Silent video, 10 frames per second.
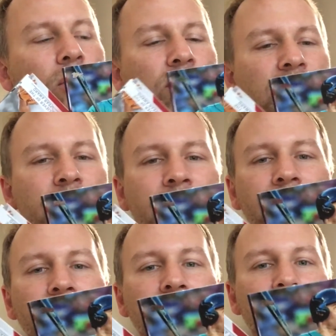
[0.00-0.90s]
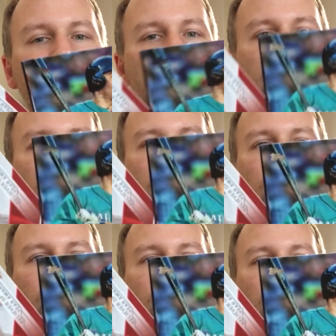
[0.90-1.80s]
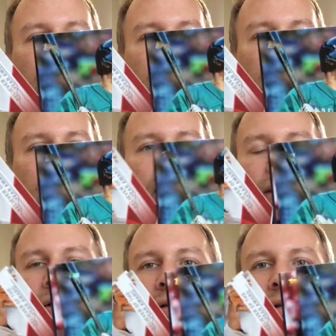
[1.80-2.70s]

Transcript: Jose Berrios. Get ready.